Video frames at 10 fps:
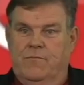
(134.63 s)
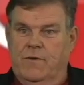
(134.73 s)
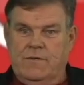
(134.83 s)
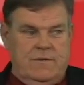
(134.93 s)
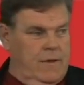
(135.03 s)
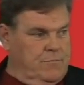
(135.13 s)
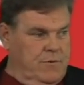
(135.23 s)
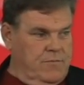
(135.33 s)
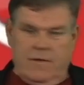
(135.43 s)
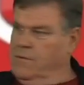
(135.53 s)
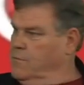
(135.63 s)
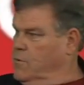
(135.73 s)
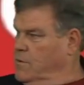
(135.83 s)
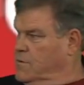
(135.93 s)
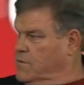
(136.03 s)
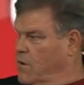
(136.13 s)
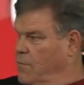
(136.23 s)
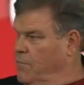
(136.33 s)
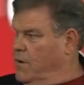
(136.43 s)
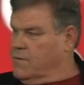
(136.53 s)
footsteps of, like you're talking,
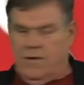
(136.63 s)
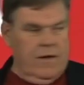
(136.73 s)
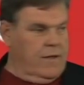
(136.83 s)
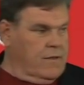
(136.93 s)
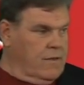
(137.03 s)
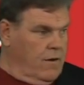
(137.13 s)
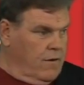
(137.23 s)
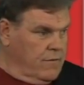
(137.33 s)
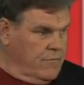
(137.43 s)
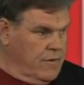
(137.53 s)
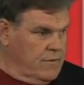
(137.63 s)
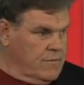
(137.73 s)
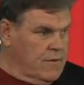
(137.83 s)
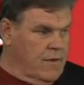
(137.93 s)
Starbucks. You got Donovan's.